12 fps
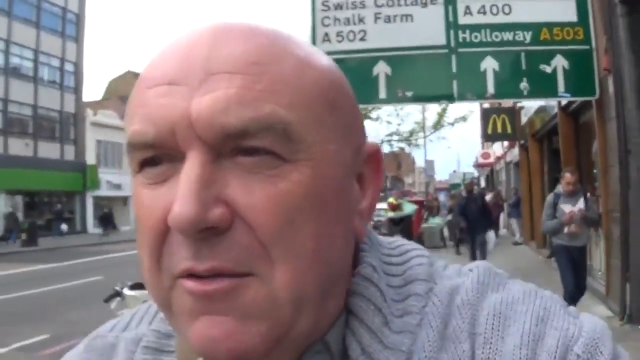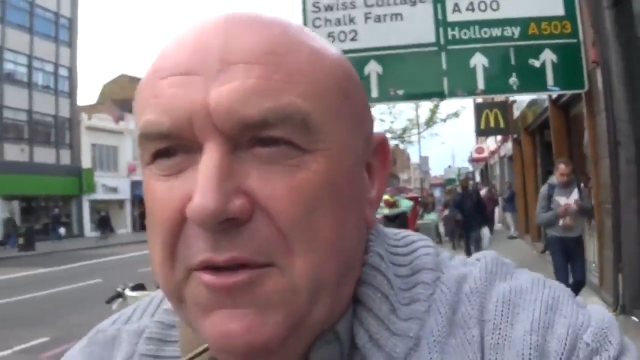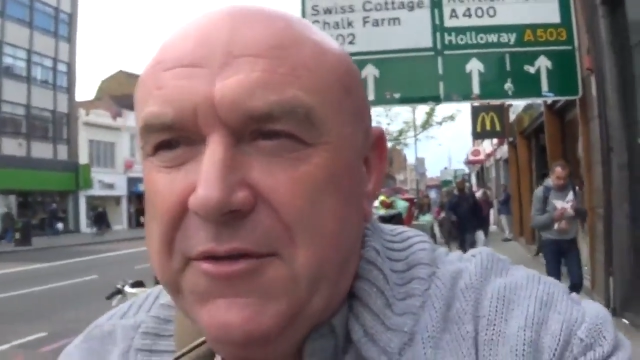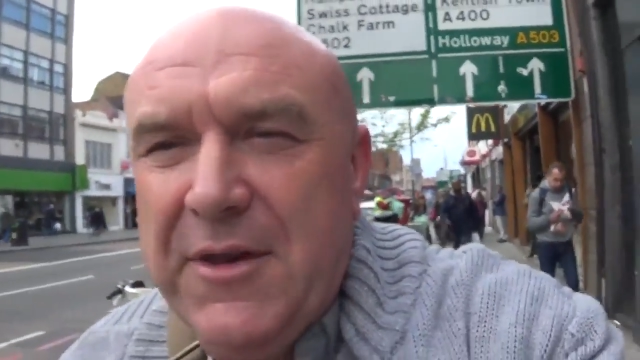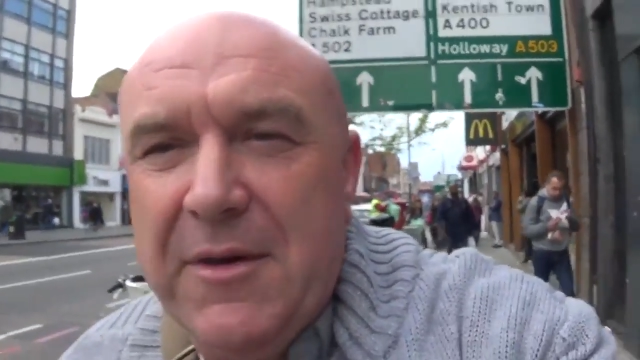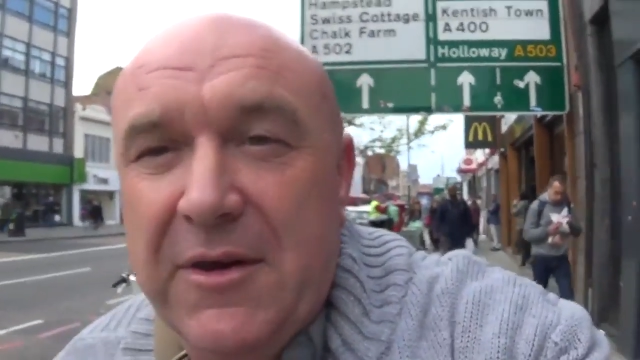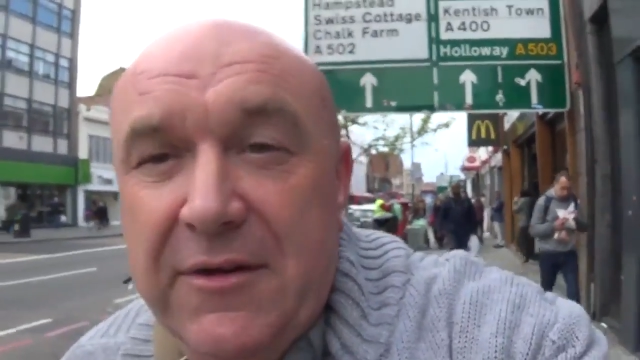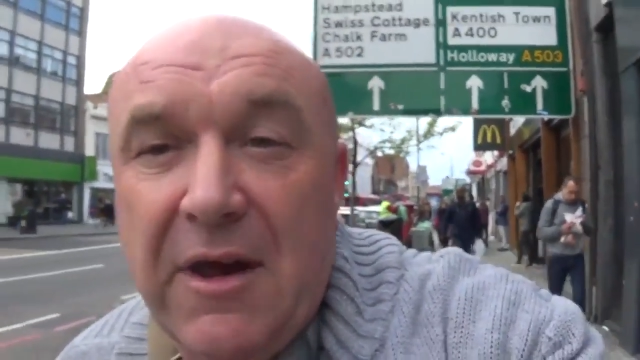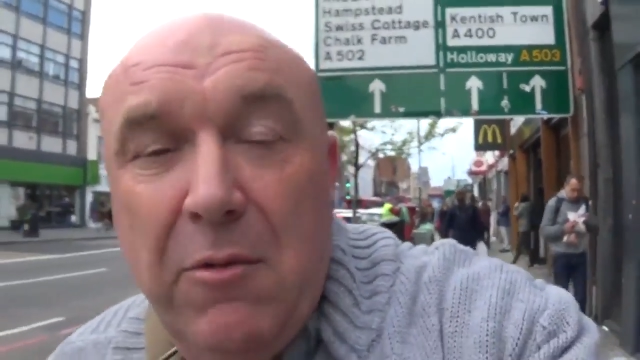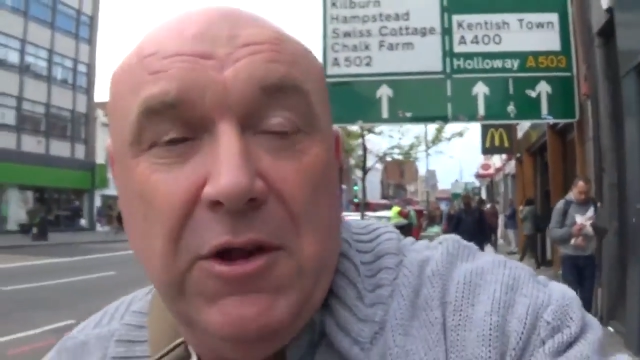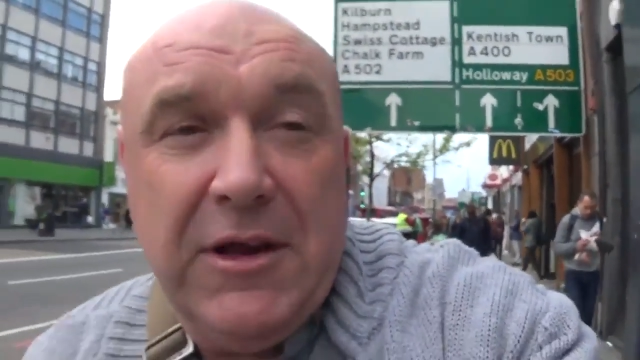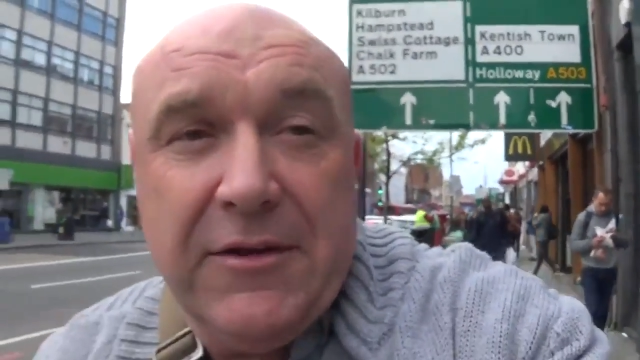what's because
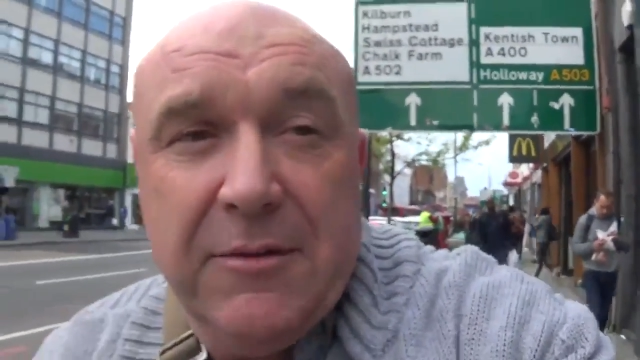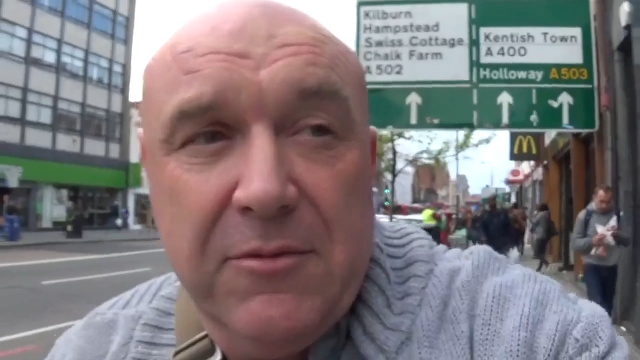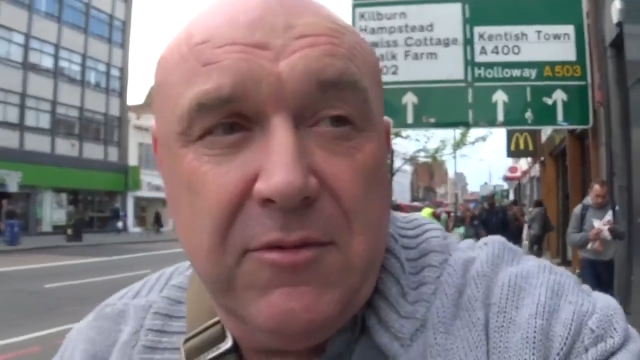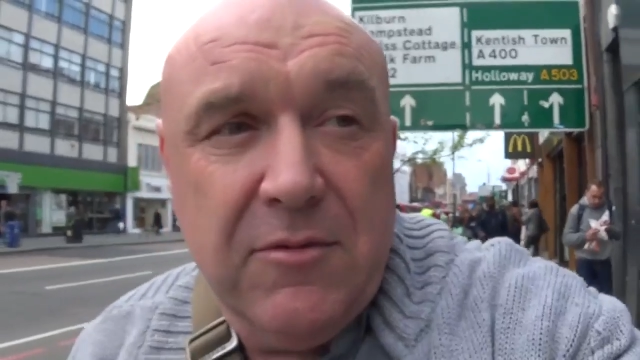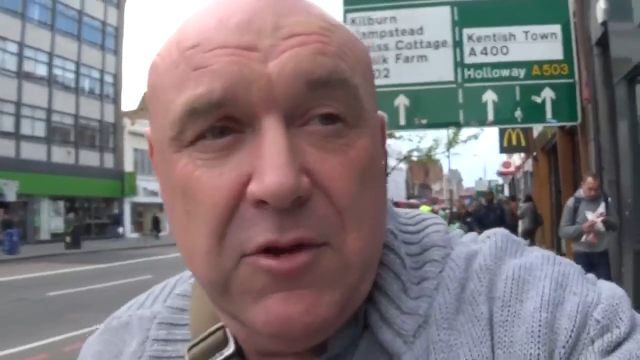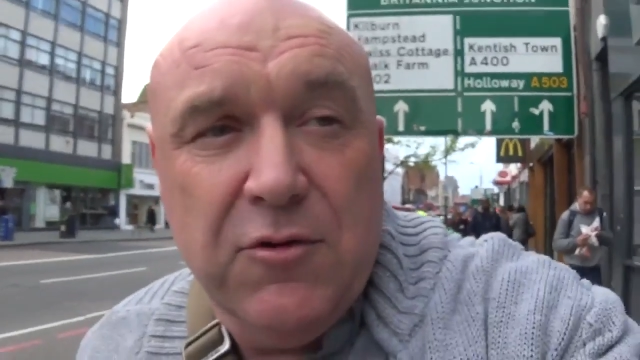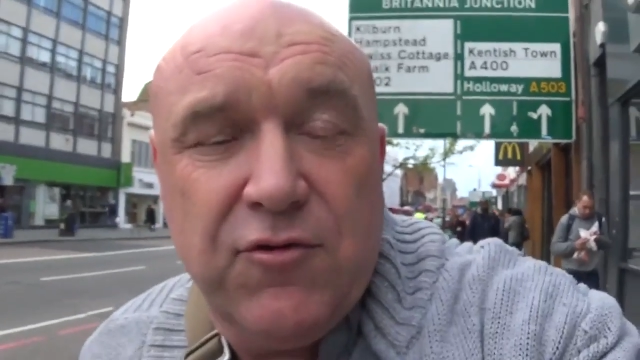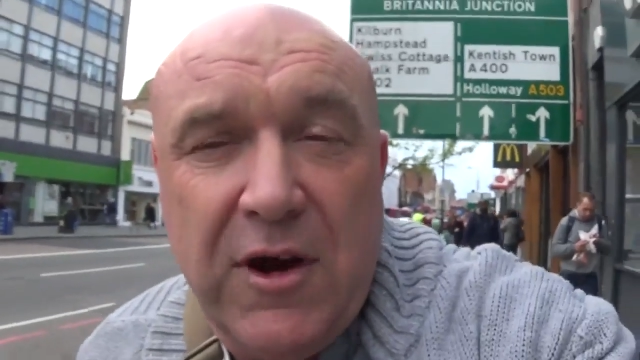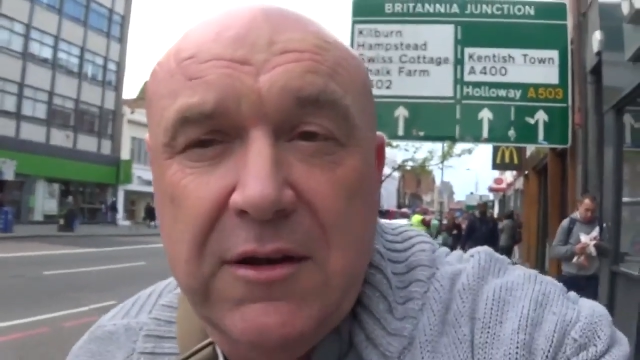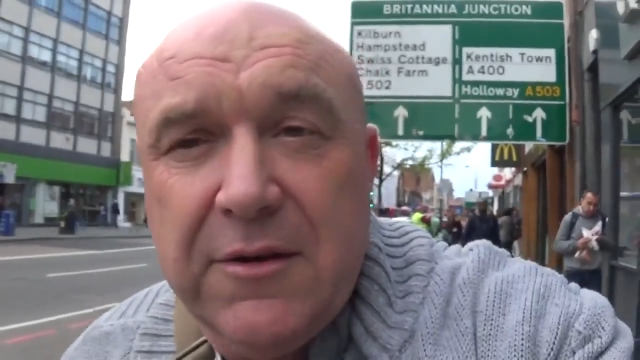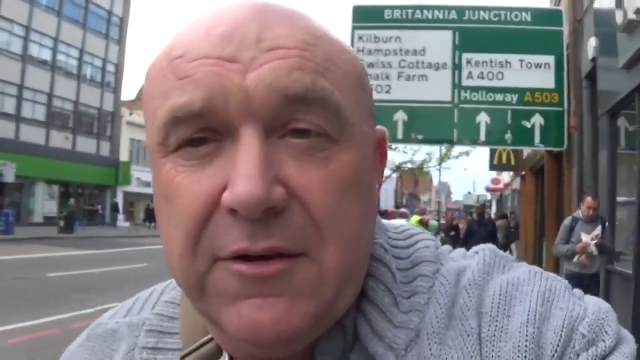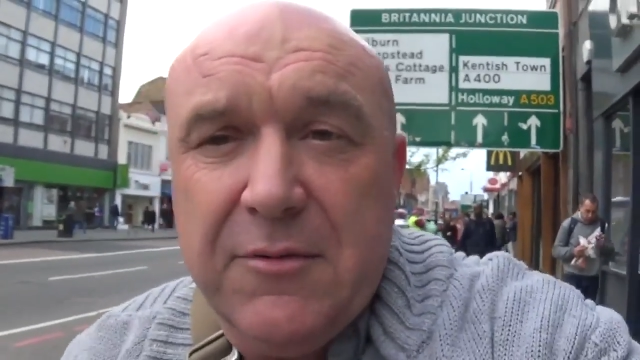I want to get some new
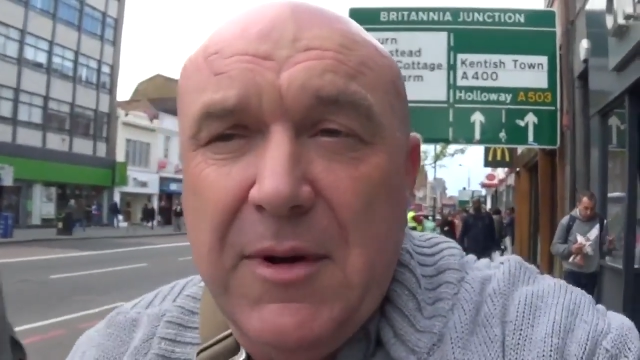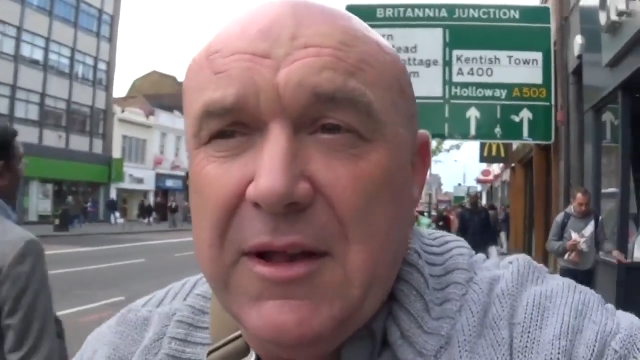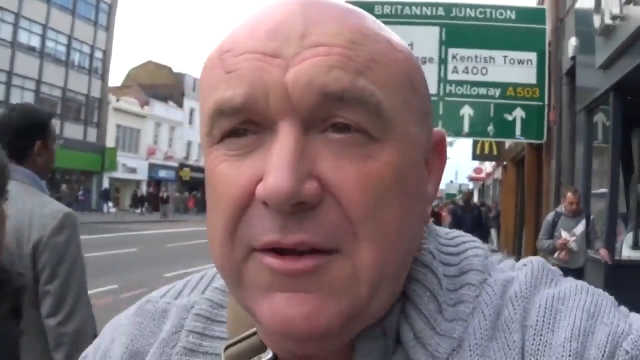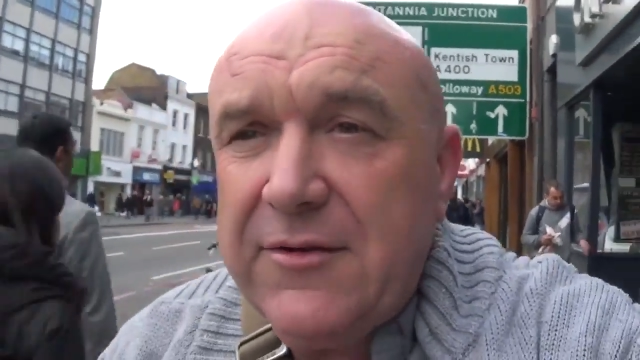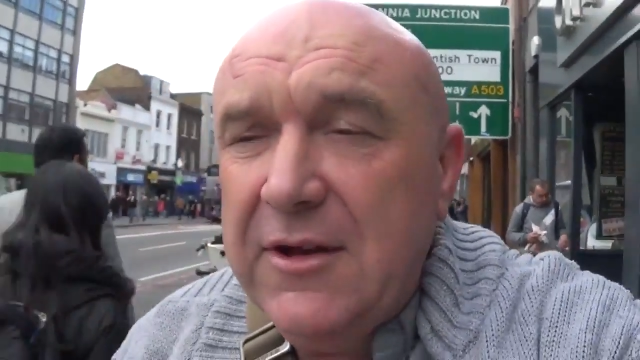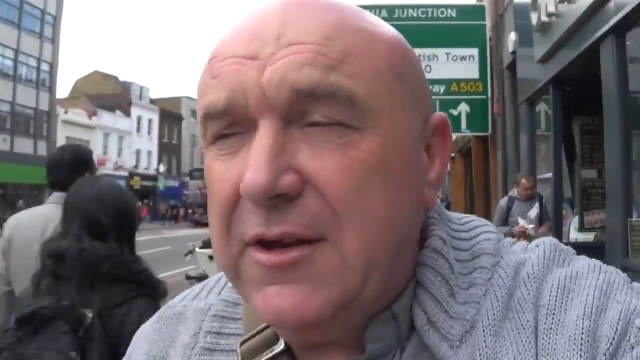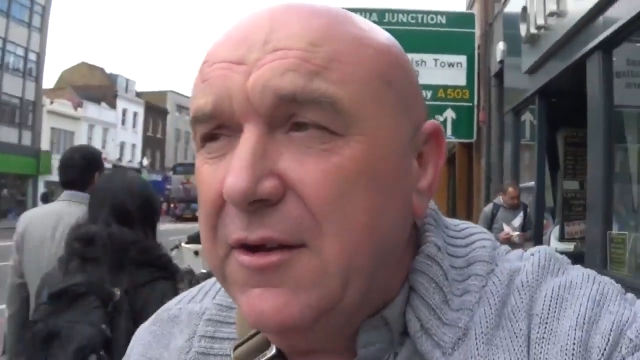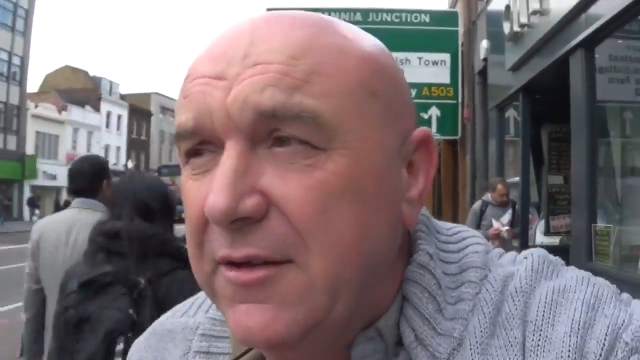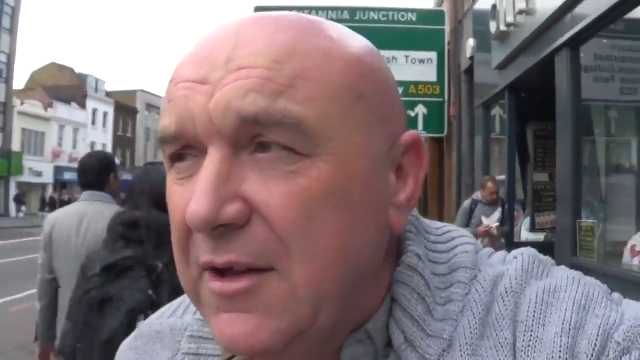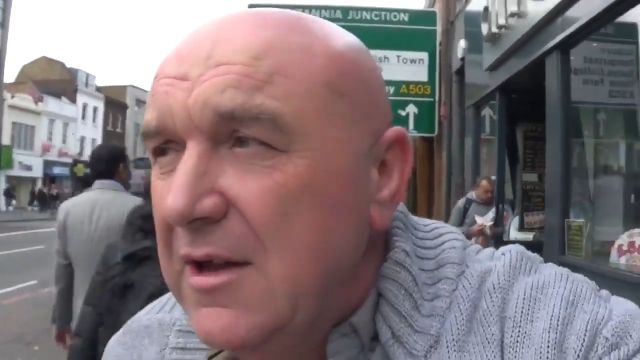trainers as well actually because